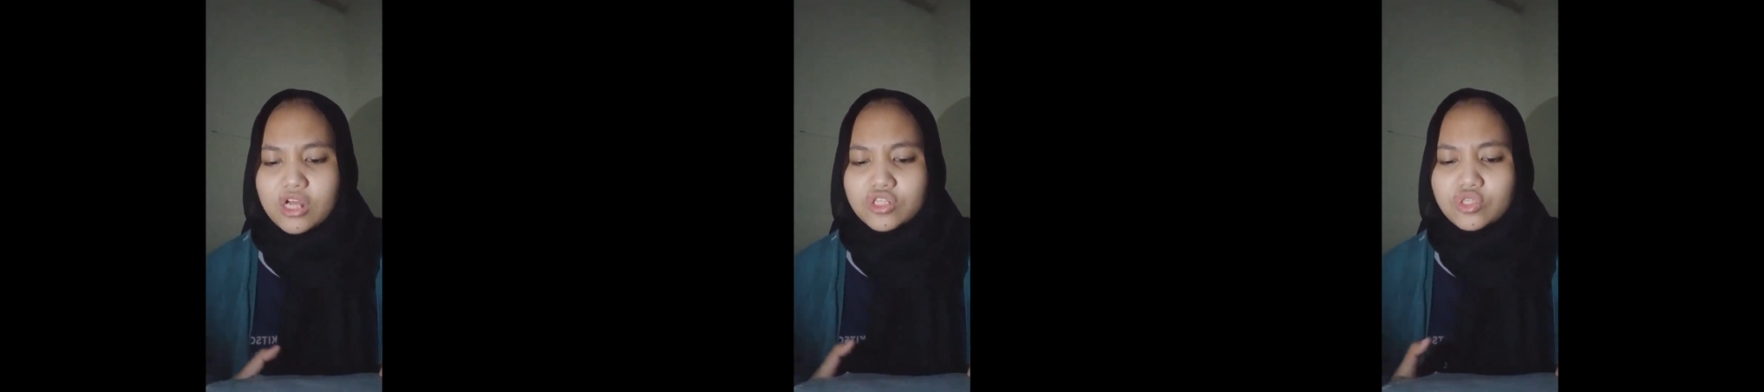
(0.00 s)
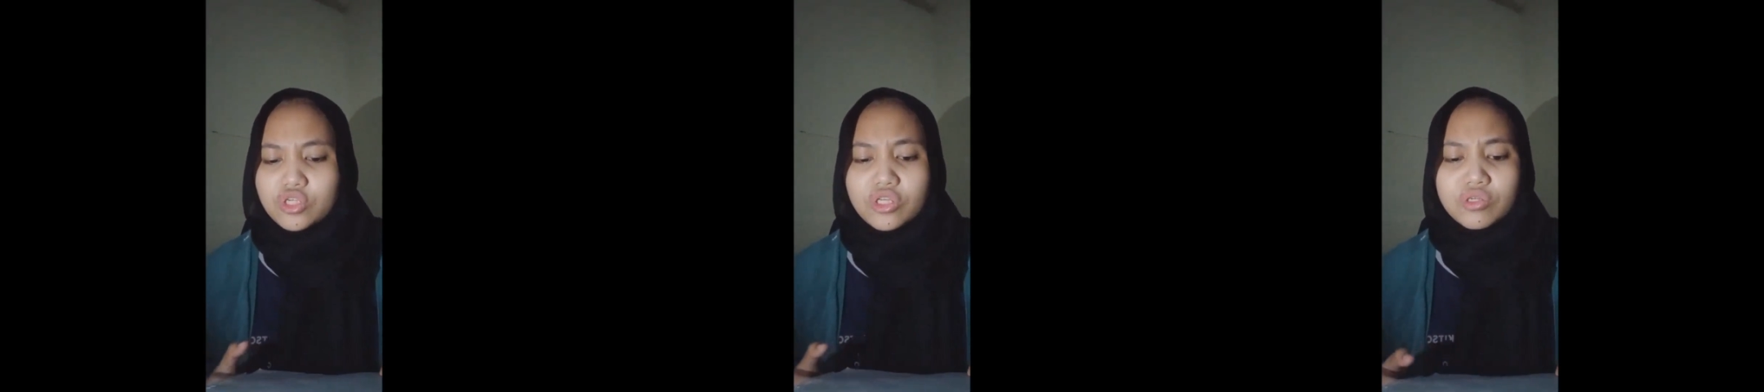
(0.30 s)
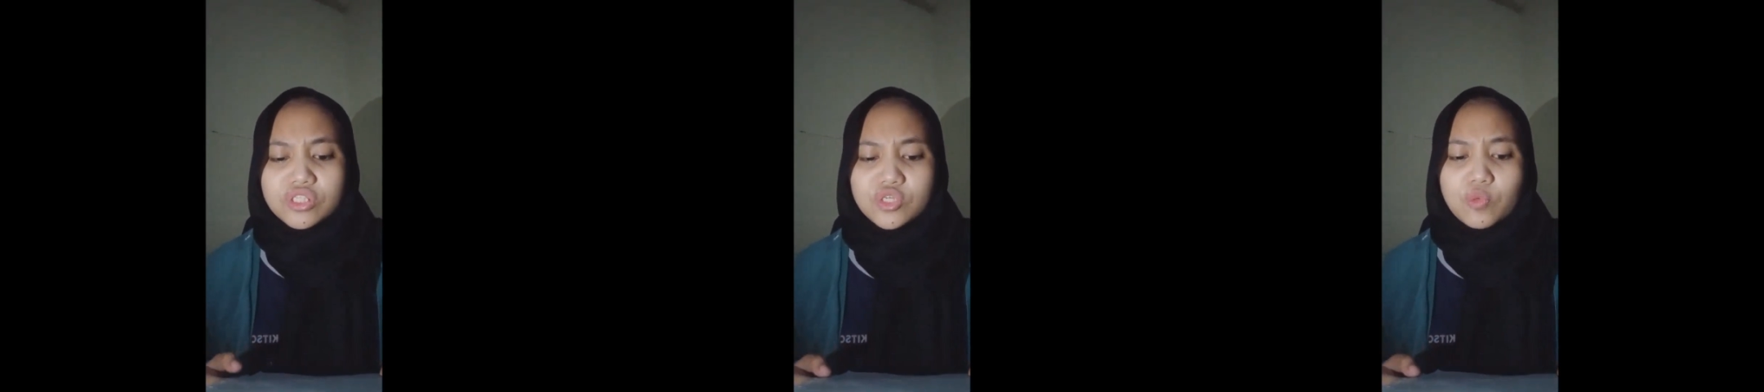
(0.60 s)
Don't you
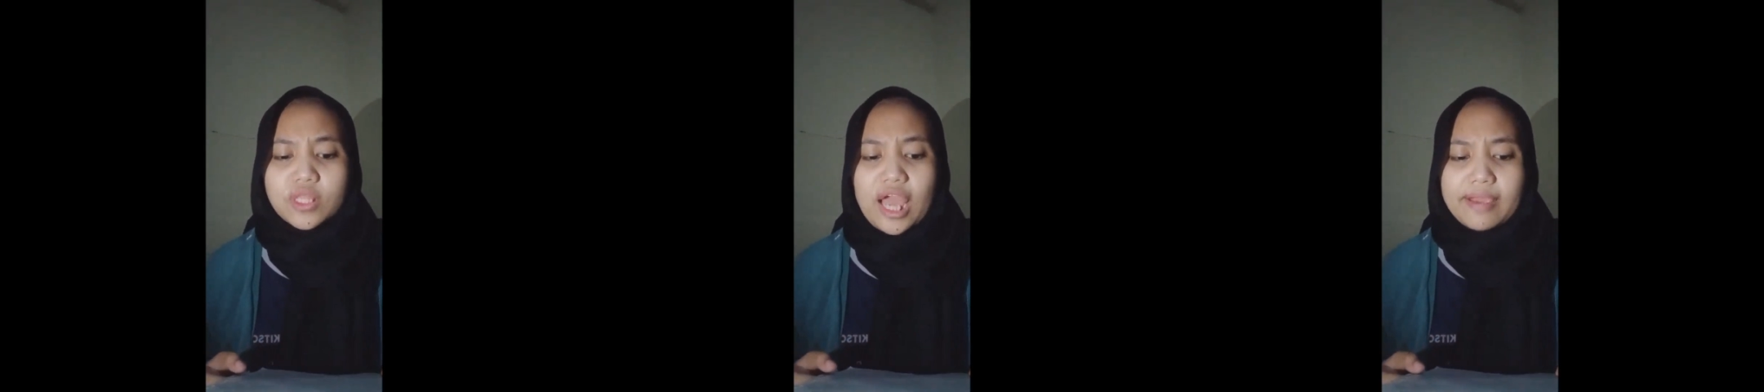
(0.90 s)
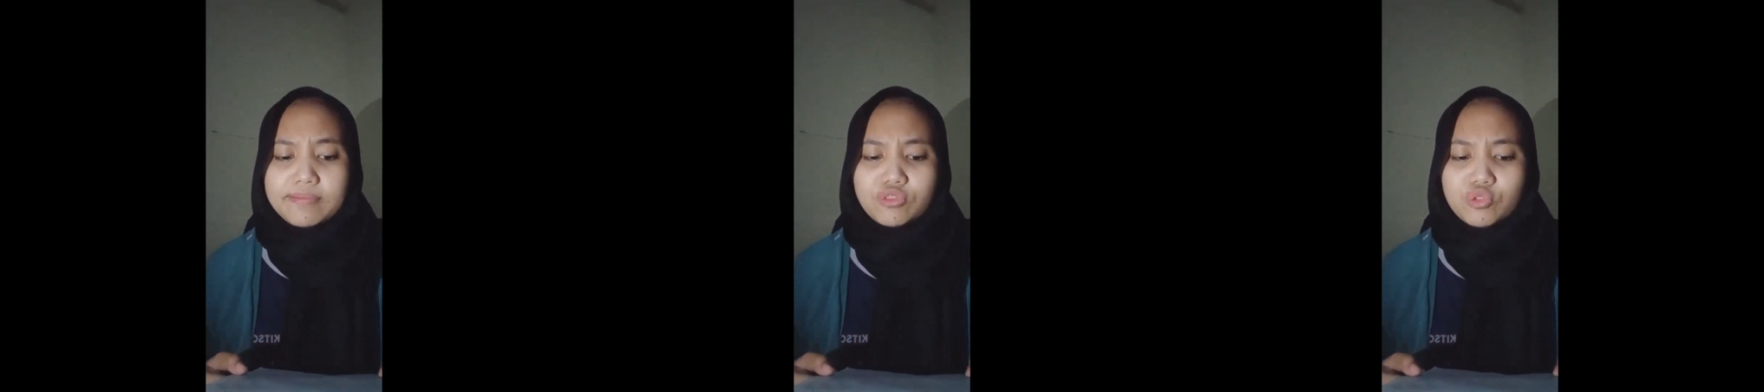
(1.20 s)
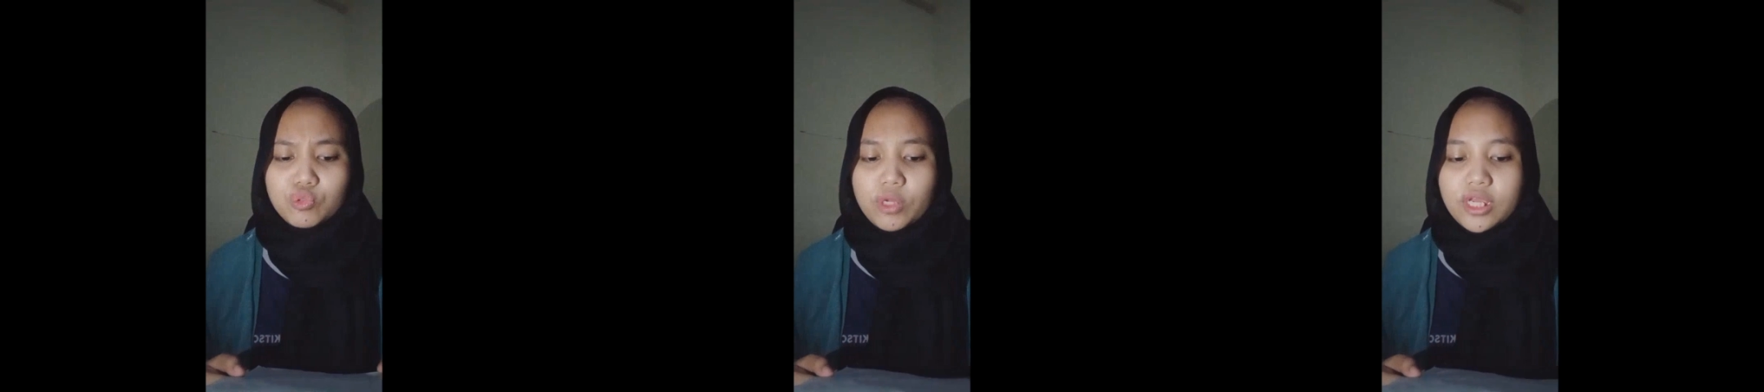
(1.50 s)
see what I'm
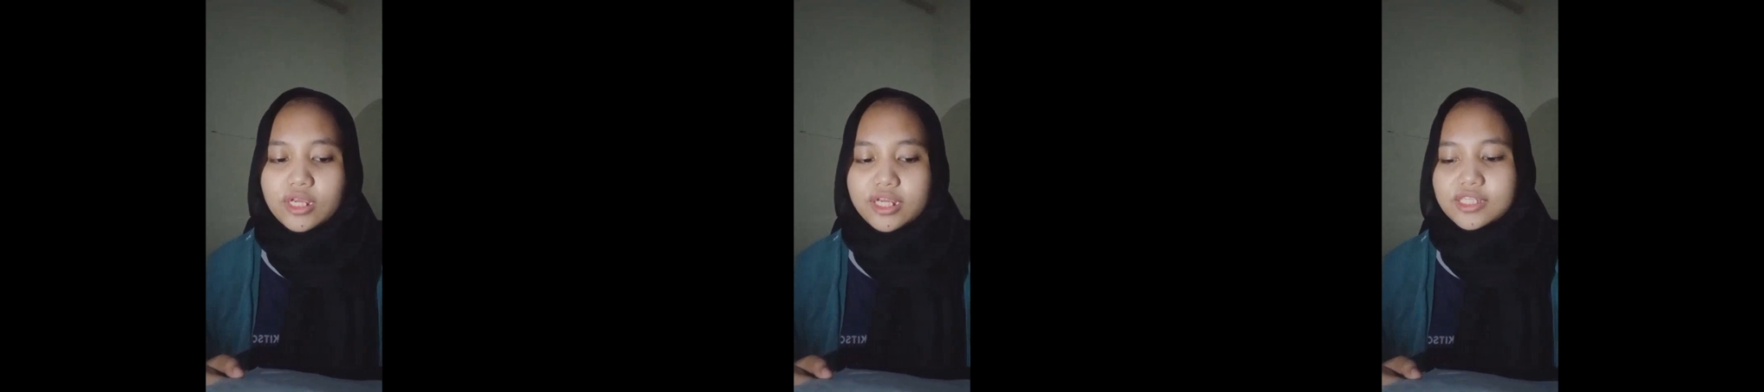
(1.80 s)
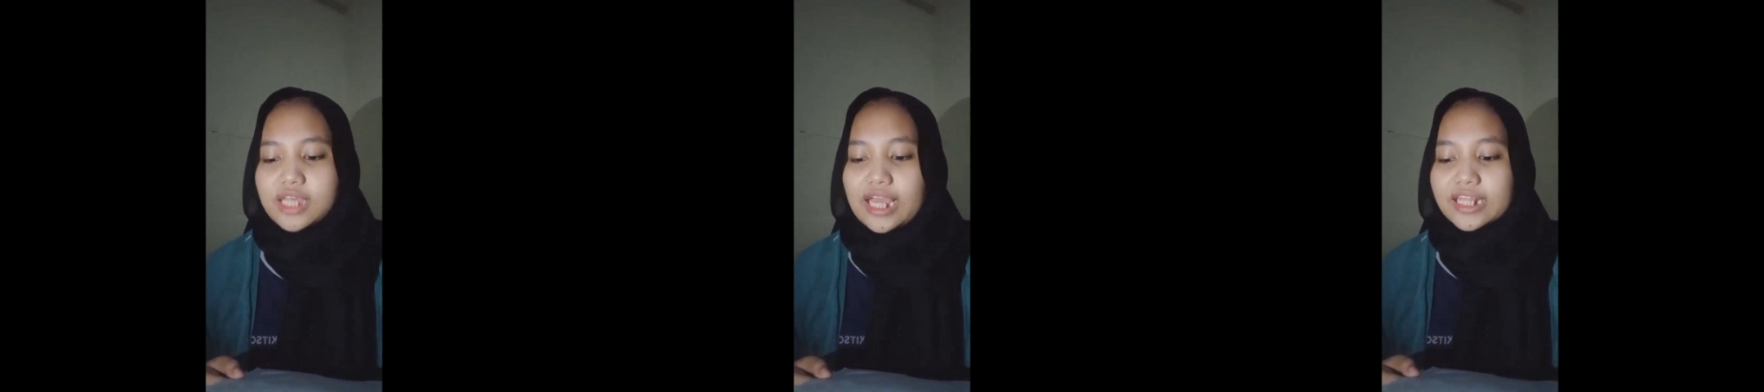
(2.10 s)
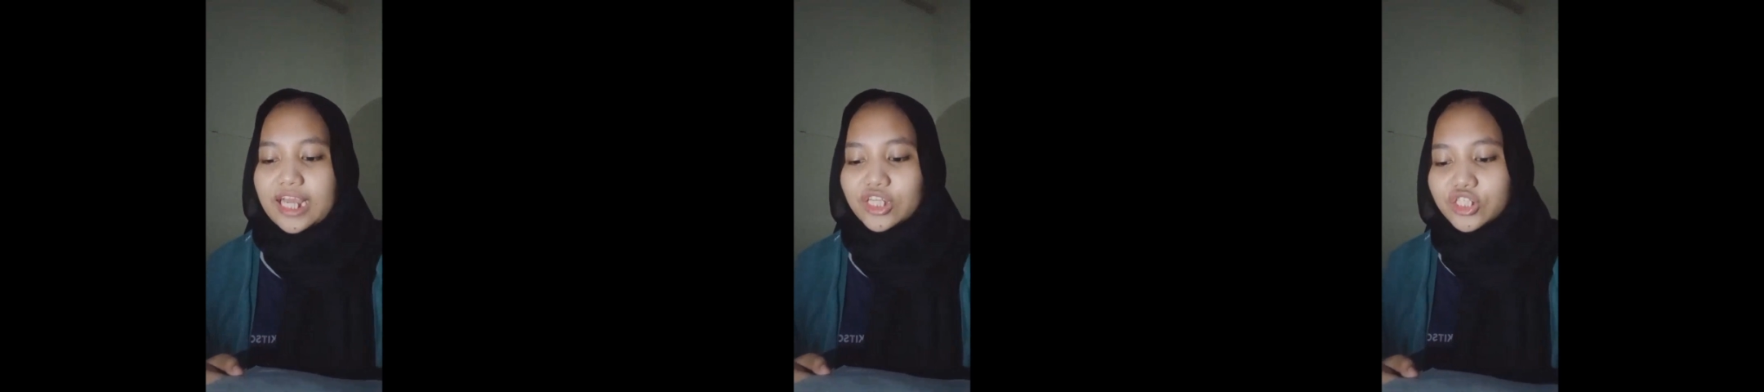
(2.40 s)
doing? Sighed
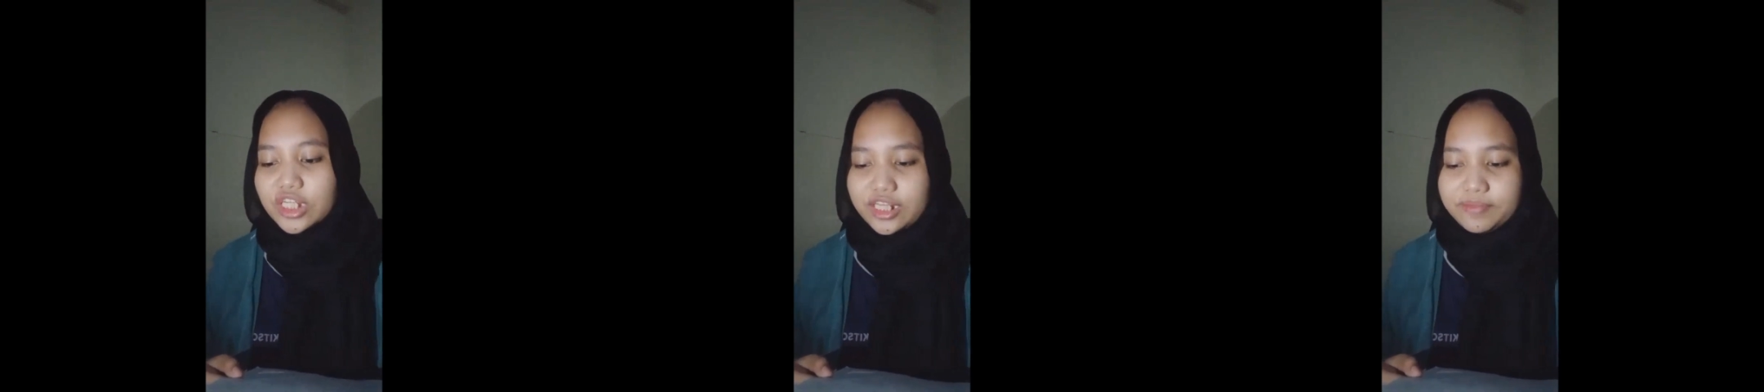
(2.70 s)
Kancil.